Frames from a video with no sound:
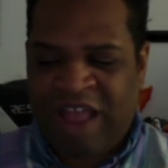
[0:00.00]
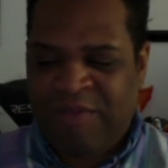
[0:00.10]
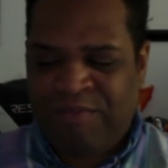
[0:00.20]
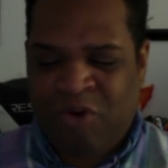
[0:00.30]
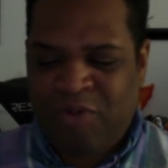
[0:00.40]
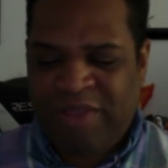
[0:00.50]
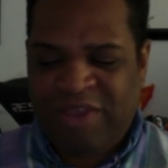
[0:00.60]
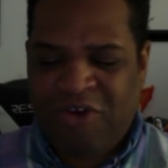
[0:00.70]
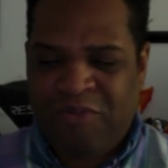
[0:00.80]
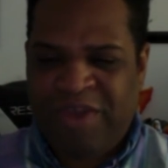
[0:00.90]
morbidly
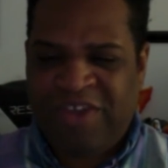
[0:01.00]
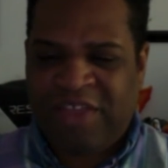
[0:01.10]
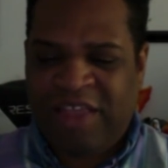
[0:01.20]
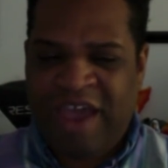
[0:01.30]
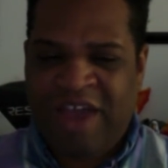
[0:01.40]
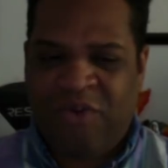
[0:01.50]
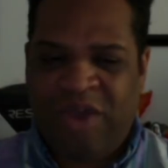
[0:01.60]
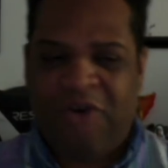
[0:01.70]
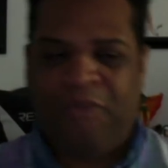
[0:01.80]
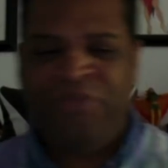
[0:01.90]
obese land
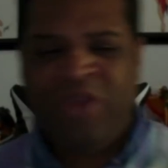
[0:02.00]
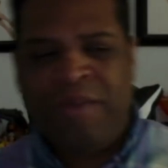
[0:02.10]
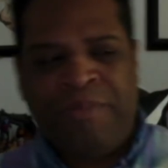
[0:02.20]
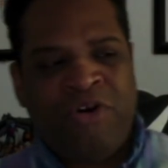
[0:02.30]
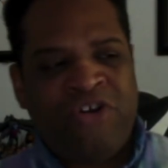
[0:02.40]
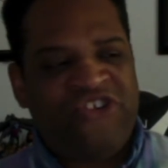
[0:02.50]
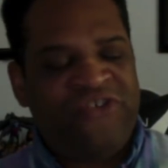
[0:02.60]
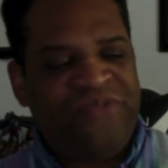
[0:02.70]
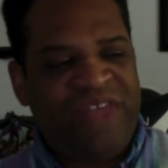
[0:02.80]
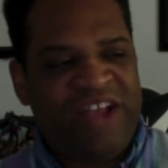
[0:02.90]
whale pushed
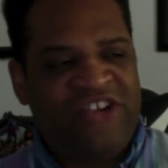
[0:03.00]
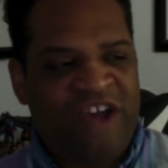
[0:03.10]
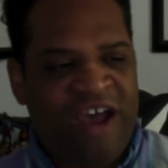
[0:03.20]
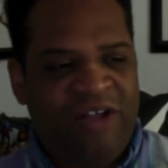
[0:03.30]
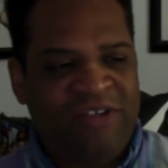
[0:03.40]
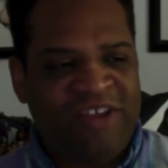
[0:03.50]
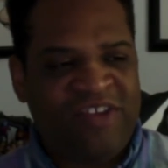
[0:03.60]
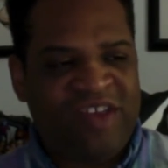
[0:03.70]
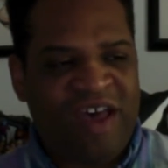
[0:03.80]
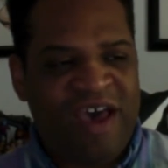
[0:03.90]
that child
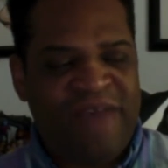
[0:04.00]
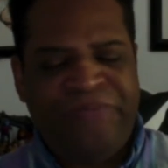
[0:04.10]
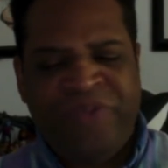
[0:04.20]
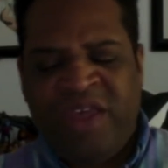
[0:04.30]
aside,